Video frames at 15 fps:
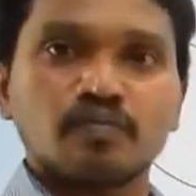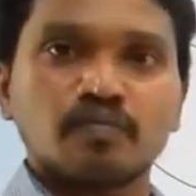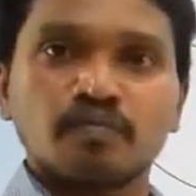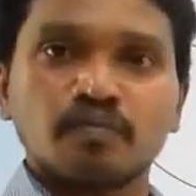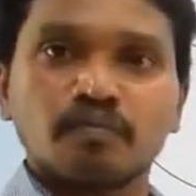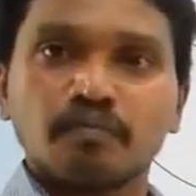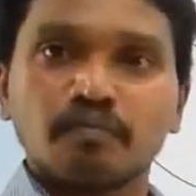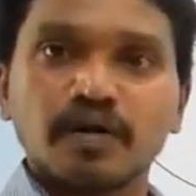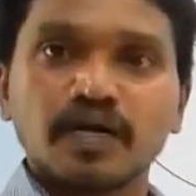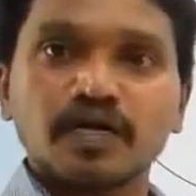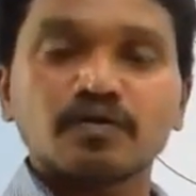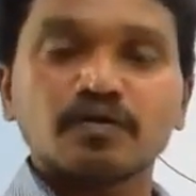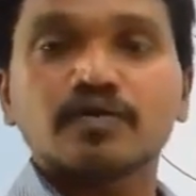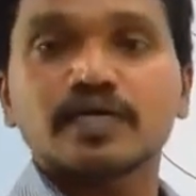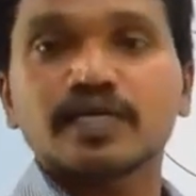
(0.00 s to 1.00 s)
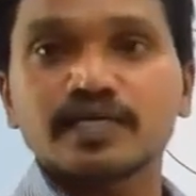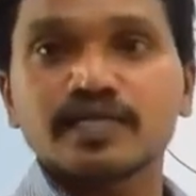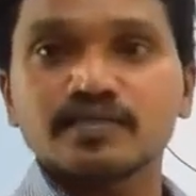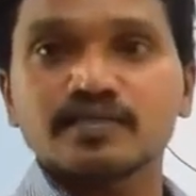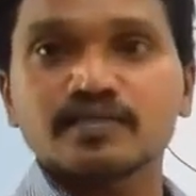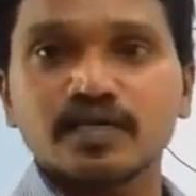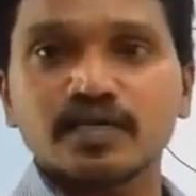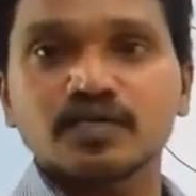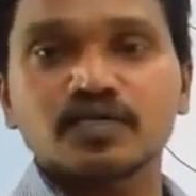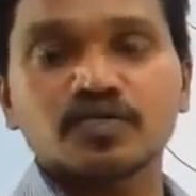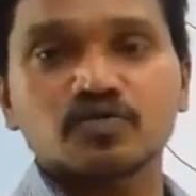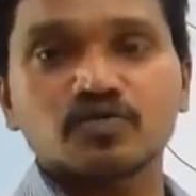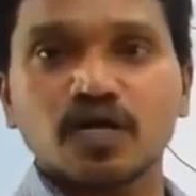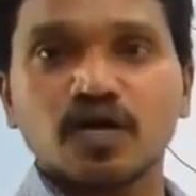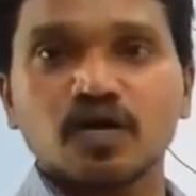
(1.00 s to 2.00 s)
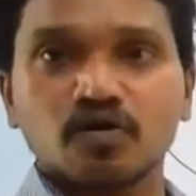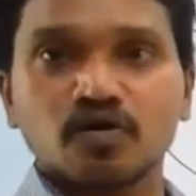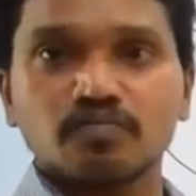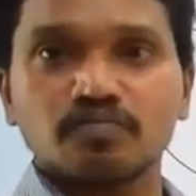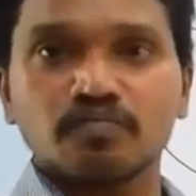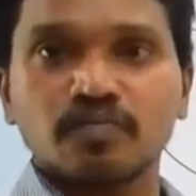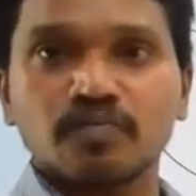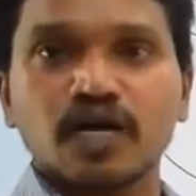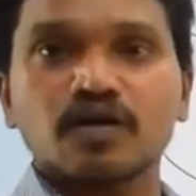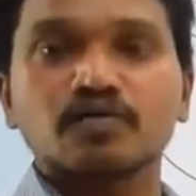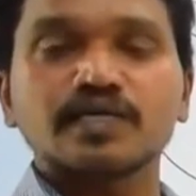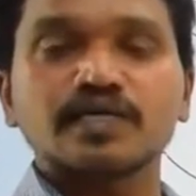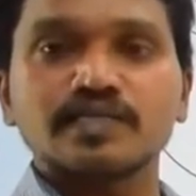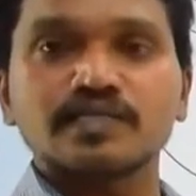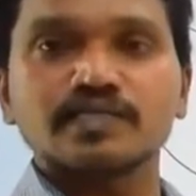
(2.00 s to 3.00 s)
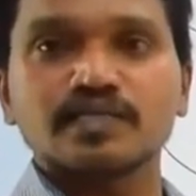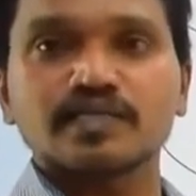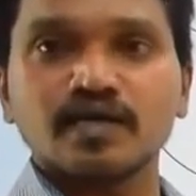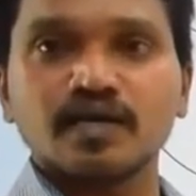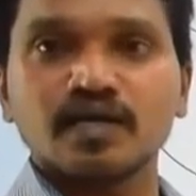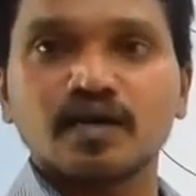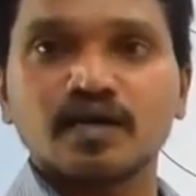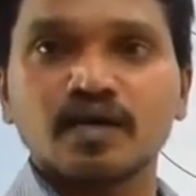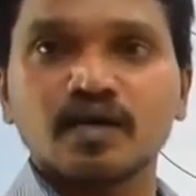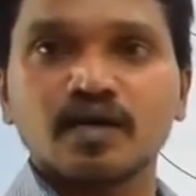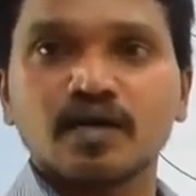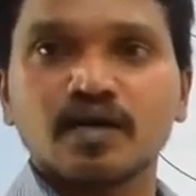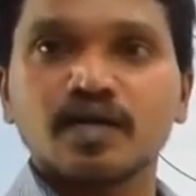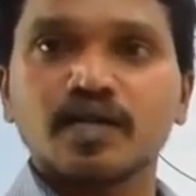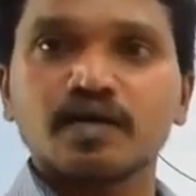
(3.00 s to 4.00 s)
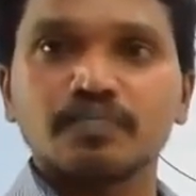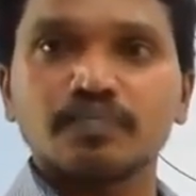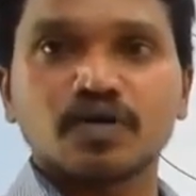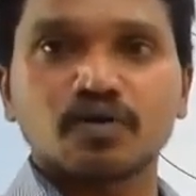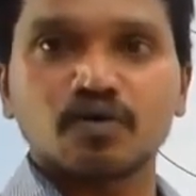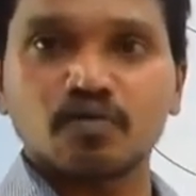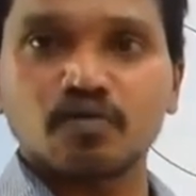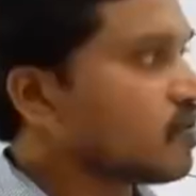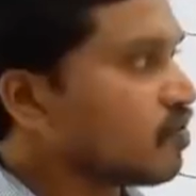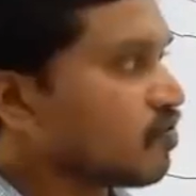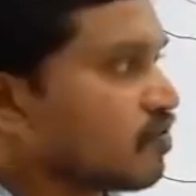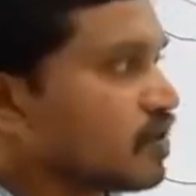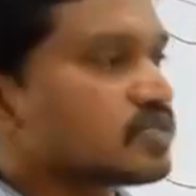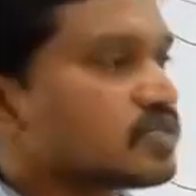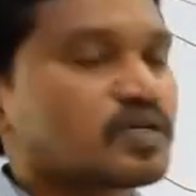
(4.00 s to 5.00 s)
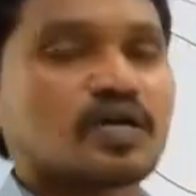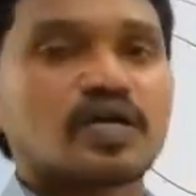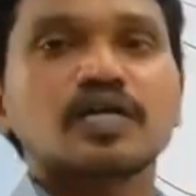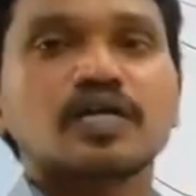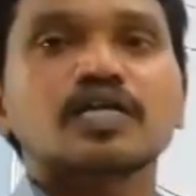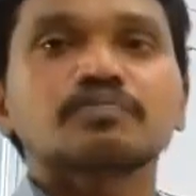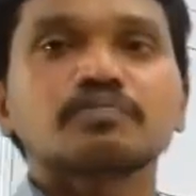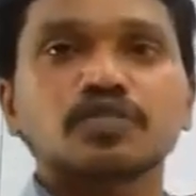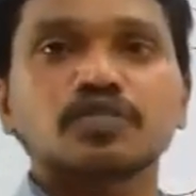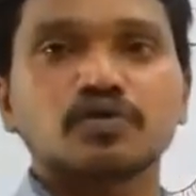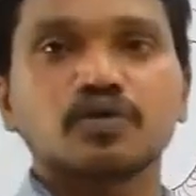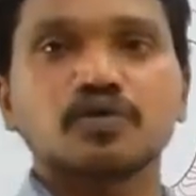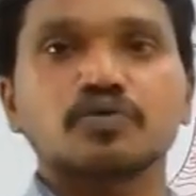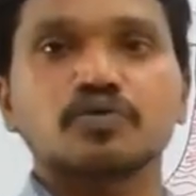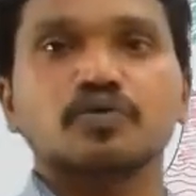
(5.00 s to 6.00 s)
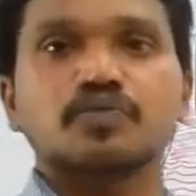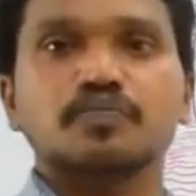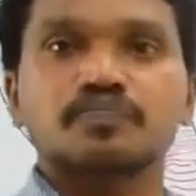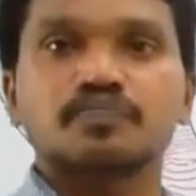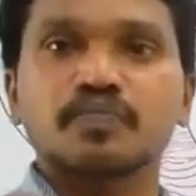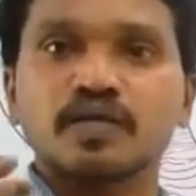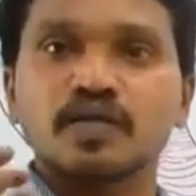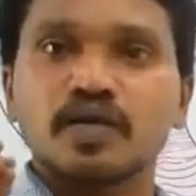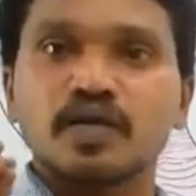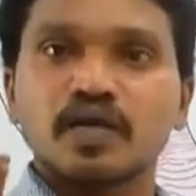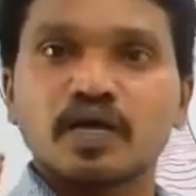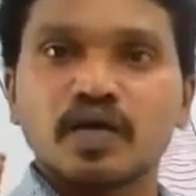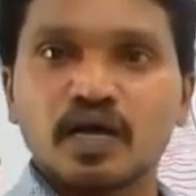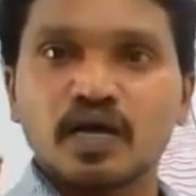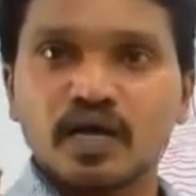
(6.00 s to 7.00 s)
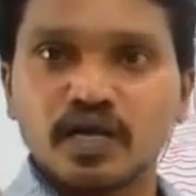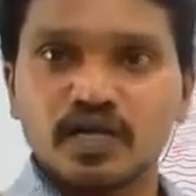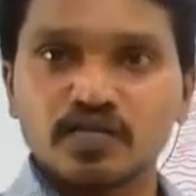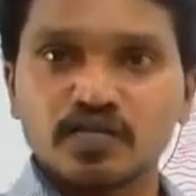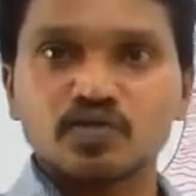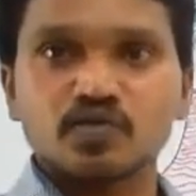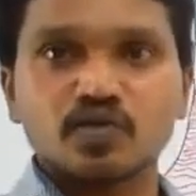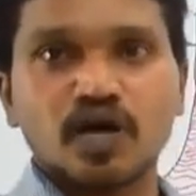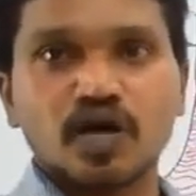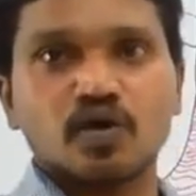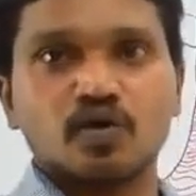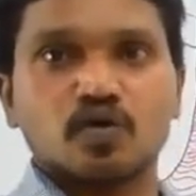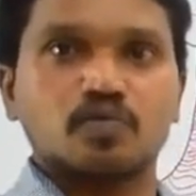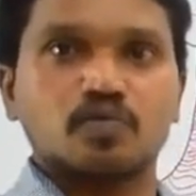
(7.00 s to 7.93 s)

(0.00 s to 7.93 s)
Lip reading: But we didn't see insular lobe and we didn't see limbic lobe. First, let me show you insular lobe.